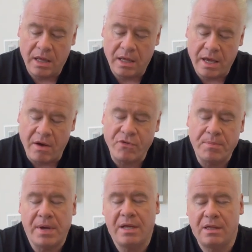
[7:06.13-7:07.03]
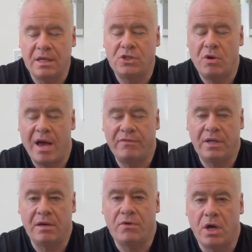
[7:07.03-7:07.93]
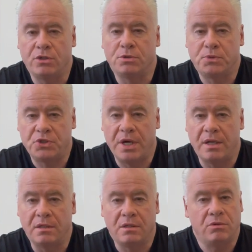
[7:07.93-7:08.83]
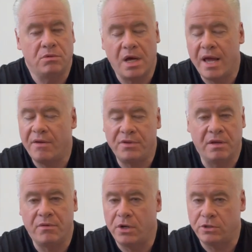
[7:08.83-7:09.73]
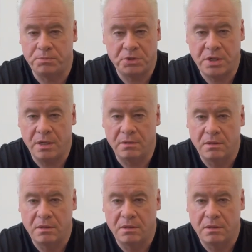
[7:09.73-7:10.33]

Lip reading: everybody thinks you have to give 100%. You do not have to give 100%.